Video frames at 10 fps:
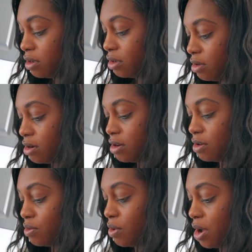You already
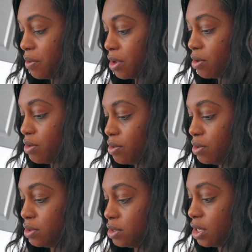know how it
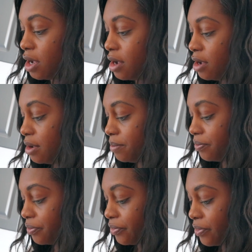goes. And